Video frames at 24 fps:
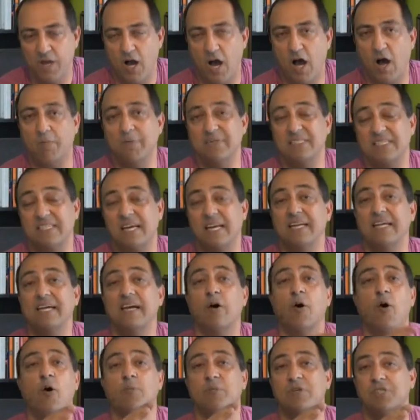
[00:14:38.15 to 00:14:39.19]
I'll be sending
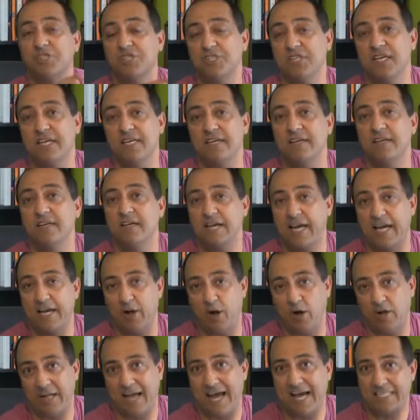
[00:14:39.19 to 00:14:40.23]
home a sheet in
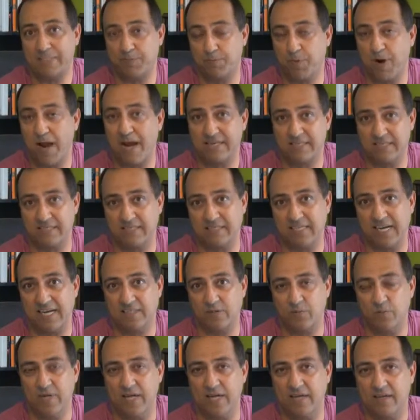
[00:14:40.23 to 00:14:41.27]
our last practice next
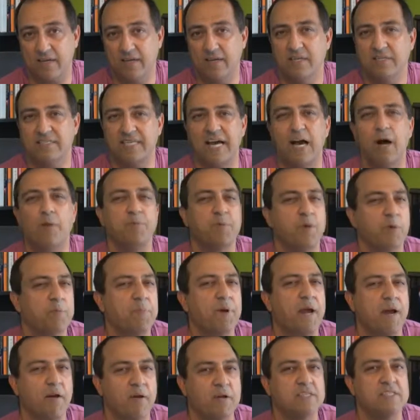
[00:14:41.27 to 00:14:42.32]
week to help your
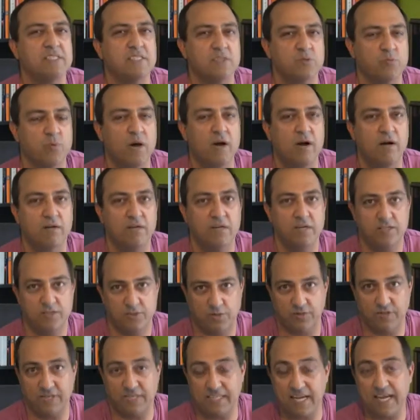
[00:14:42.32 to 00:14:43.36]
parents as well, so
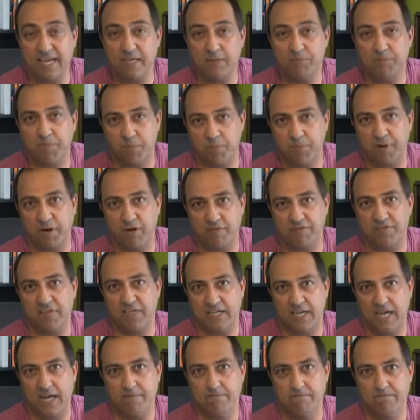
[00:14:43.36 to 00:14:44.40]
that they can prepare for the
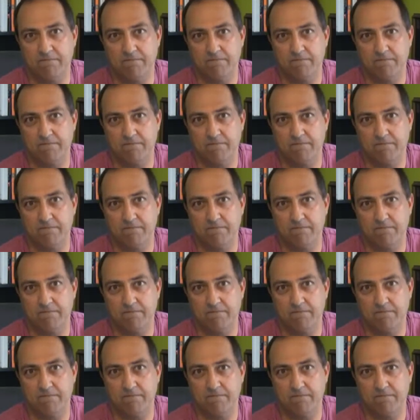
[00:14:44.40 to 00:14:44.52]
game.